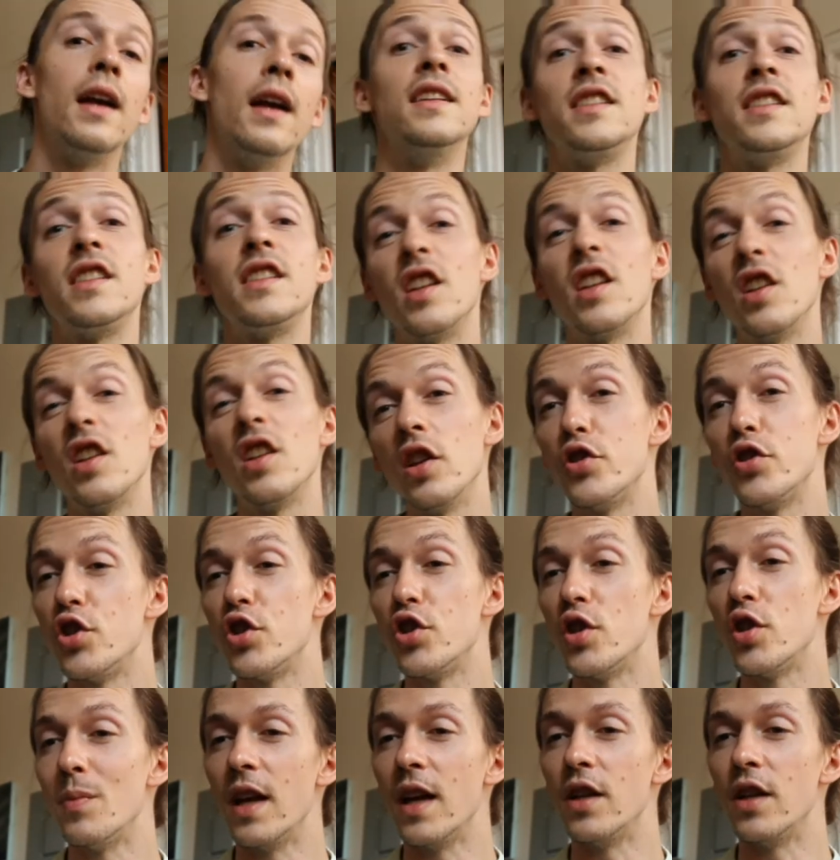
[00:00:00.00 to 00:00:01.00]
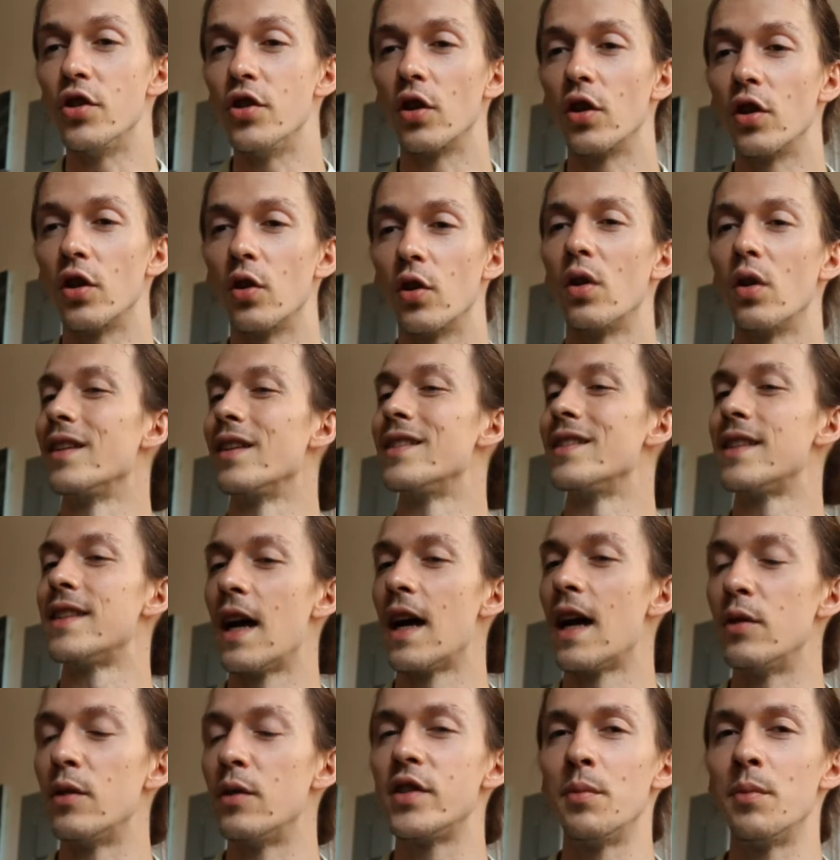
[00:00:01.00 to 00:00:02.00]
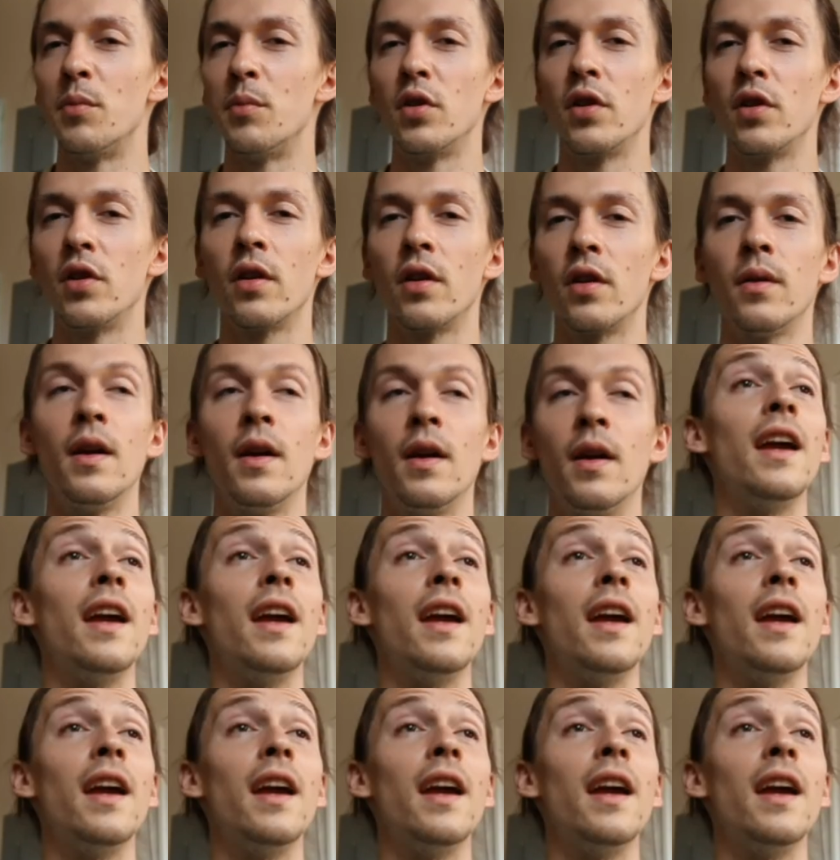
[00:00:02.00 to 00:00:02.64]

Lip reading: it's still a G major chord. It sounds similar.